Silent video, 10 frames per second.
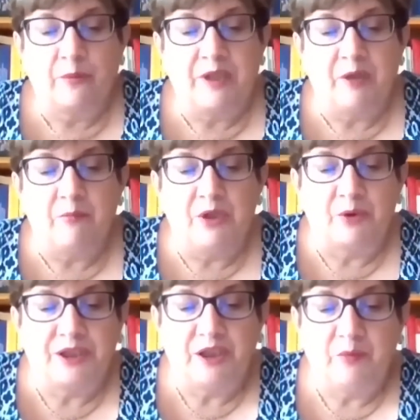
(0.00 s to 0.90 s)
from
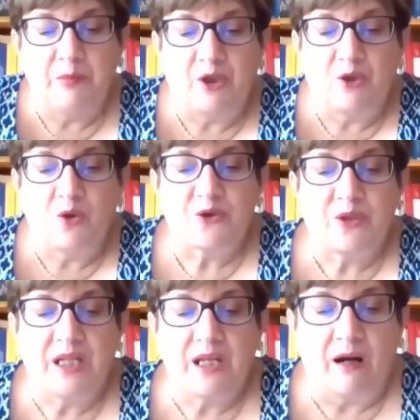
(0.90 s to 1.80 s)
immunity because
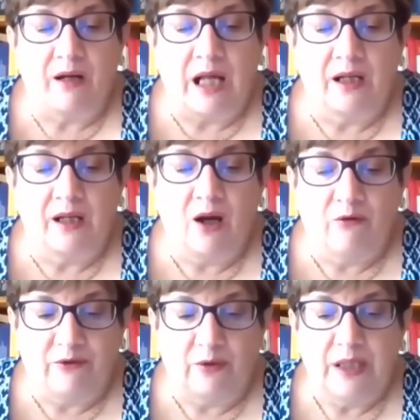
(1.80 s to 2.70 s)
they are
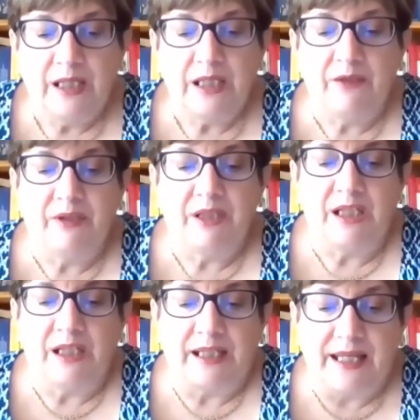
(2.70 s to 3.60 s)
unlawful, even
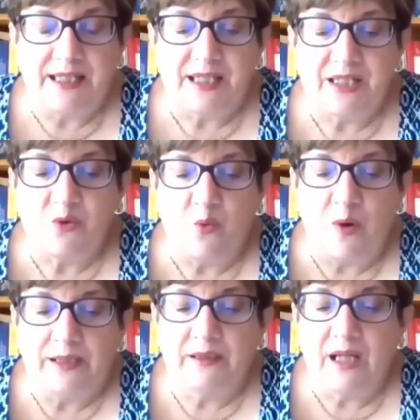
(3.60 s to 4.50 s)
in cases
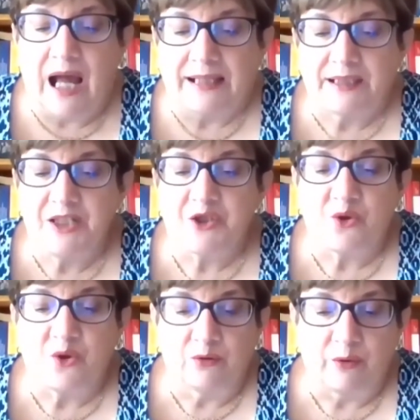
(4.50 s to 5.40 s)
when the act
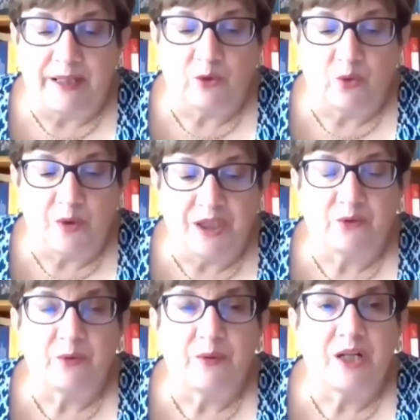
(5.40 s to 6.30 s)
is contrary to
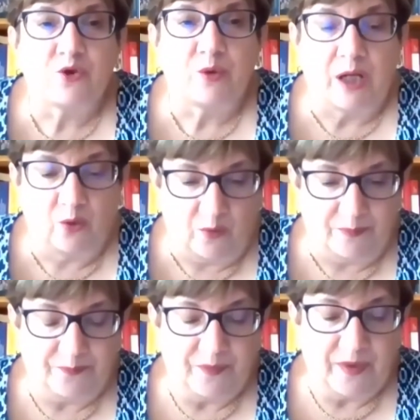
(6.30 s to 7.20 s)
international law.